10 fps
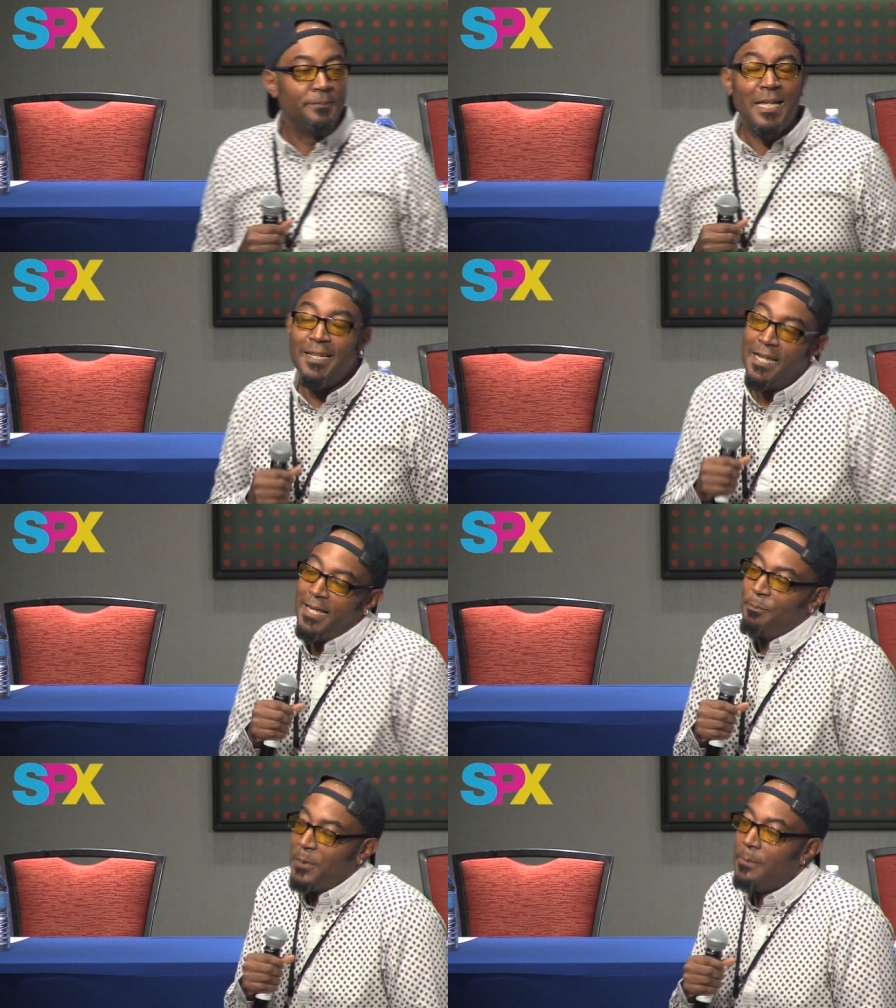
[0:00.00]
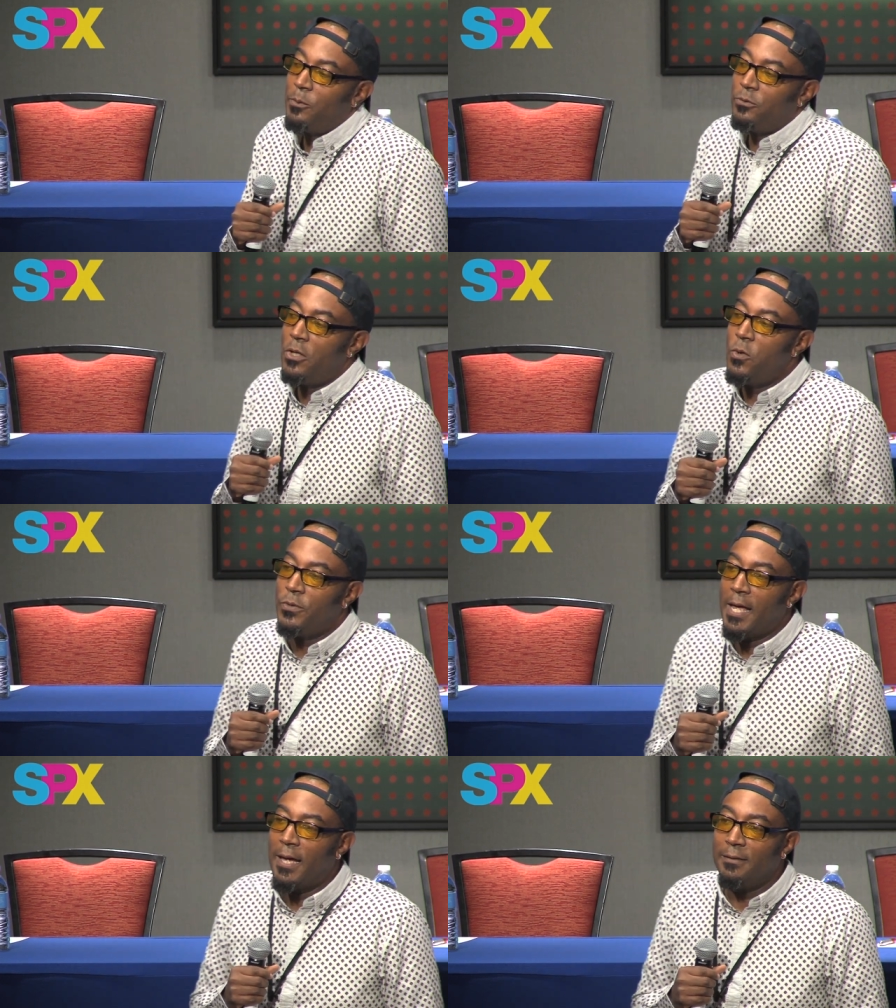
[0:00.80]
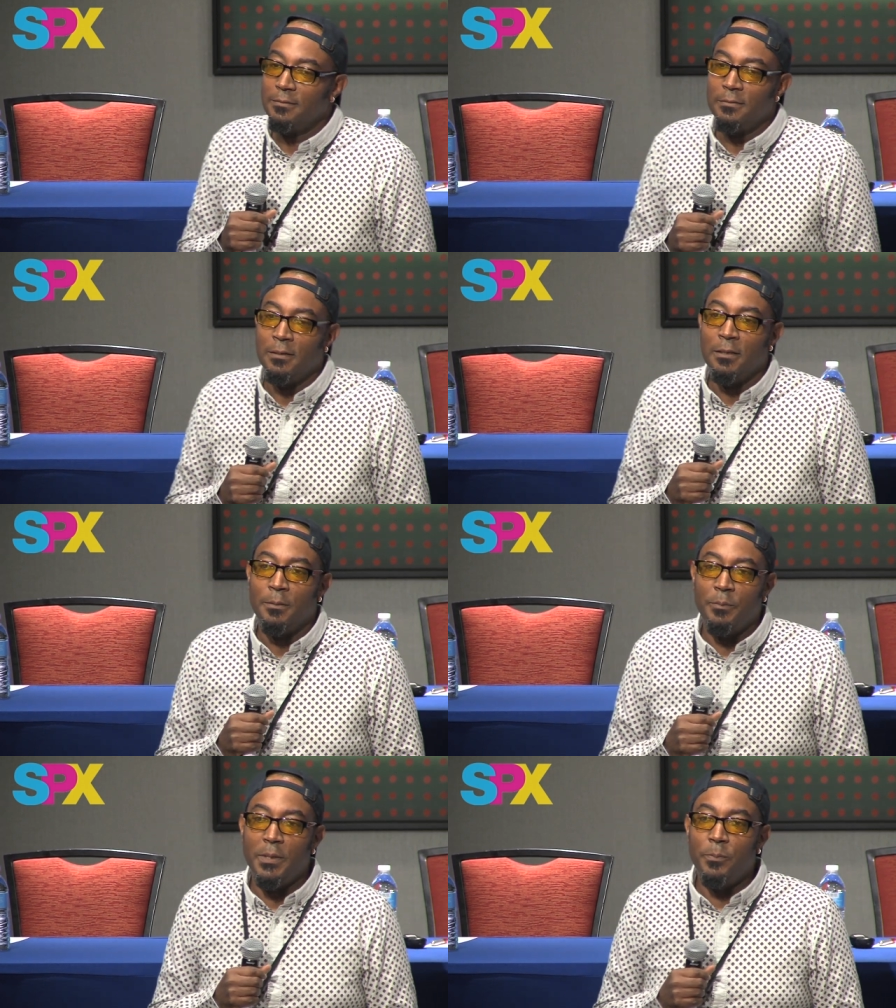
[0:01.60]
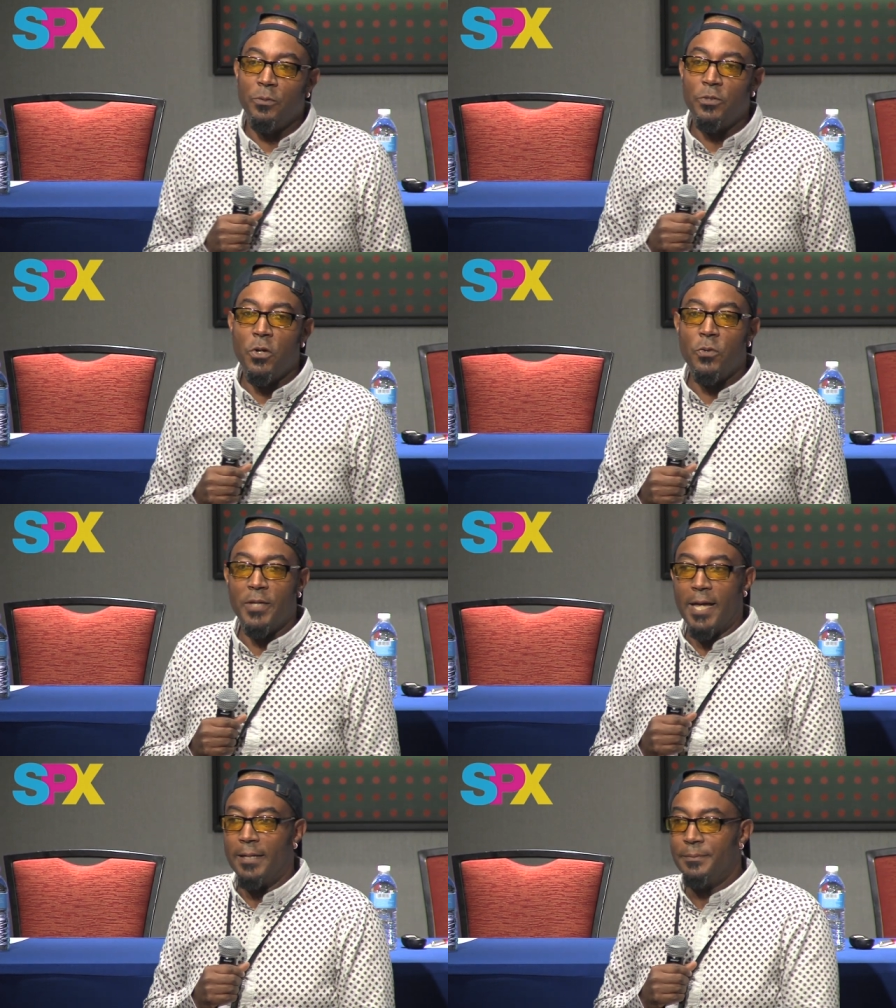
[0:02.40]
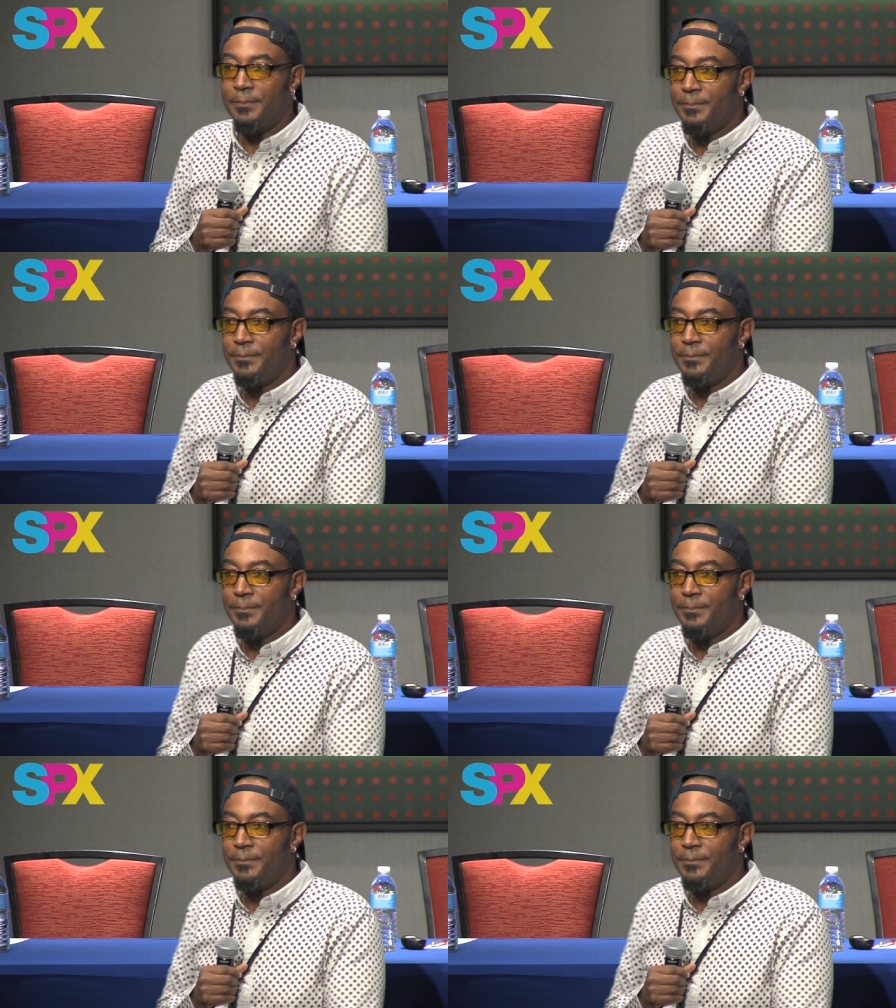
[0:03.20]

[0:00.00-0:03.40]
And people know that. People know that.